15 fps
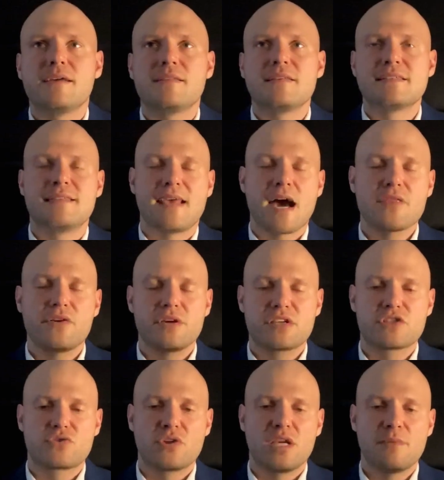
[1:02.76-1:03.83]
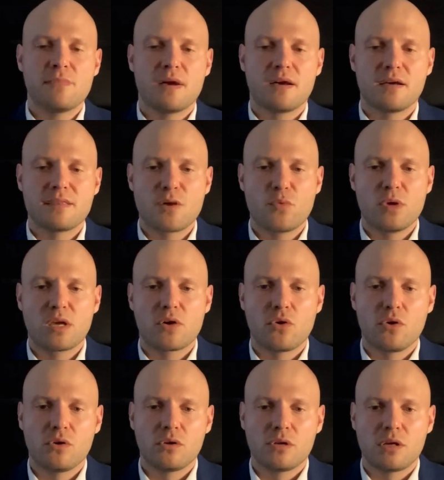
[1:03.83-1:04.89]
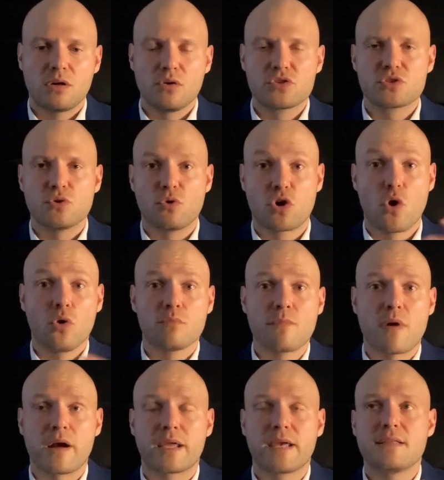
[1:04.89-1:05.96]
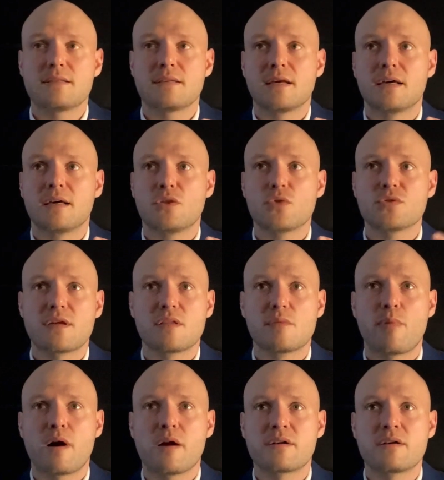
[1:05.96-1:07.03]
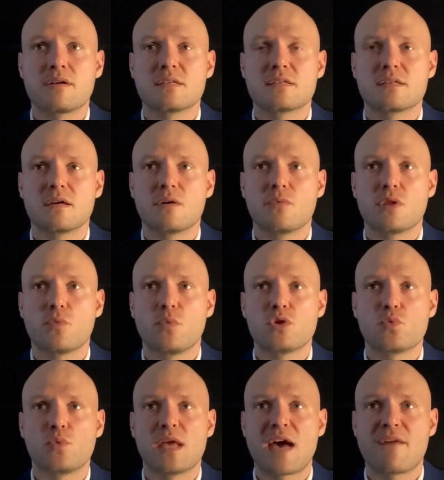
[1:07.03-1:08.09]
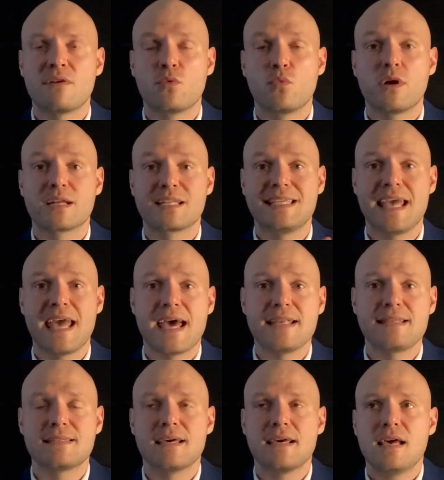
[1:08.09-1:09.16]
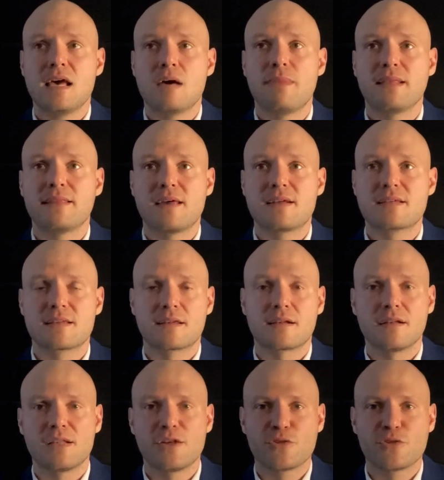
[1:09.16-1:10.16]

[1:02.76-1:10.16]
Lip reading: is the other extreme that we call also cold market. Those are the partners with which we haven't worked yet, but they are certainly on